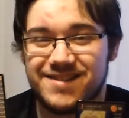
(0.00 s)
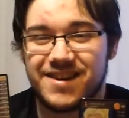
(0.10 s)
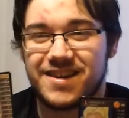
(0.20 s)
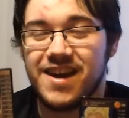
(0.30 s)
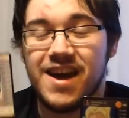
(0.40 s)

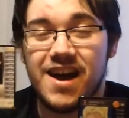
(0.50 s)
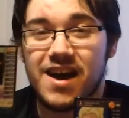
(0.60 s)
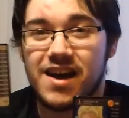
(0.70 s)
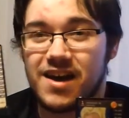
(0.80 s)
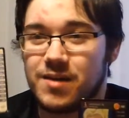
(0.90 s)
Like,
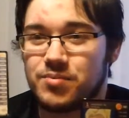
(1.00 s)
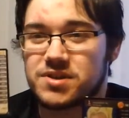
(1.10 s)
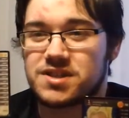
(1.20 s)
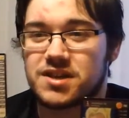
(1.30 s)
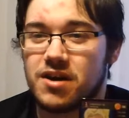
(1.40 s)
and, and
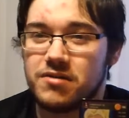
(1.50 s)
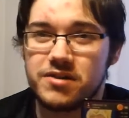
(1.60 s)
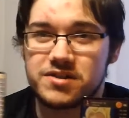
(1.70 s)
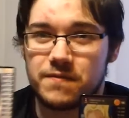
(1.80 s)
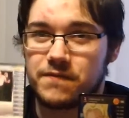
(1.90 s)
plus the
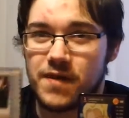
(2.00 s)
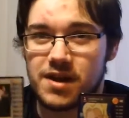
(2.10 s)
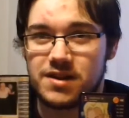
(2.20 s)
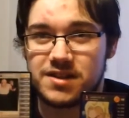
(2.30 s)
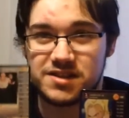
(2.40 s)
color isn't
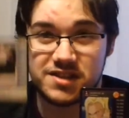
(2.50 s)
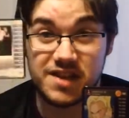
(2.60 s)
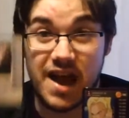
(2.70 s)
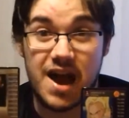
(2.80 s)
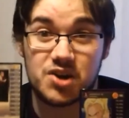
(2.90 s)
faded. This
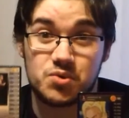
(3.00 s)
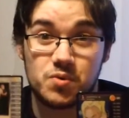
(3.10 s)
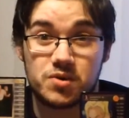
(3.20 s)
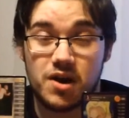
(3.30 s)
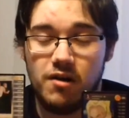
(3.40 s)
is
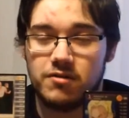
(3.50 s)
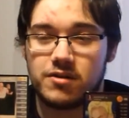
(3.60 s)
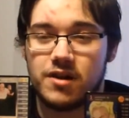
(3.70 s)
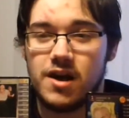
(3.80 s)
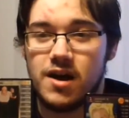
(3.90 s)
actual
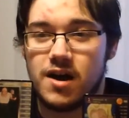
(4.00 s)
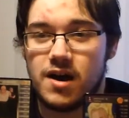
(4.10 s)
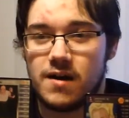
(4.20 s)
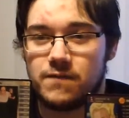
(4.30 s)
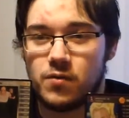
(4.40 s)
color
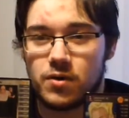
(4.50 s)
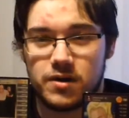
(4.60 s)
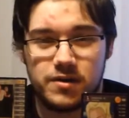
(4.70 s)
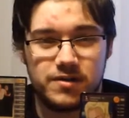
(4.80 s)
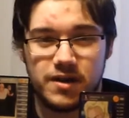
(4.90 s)
uh,
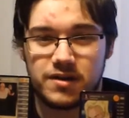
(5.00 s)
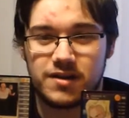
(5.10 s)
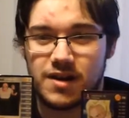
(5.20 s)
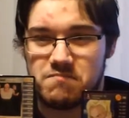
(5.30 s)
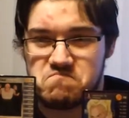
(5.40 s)
for it.
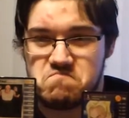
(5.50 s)
Like,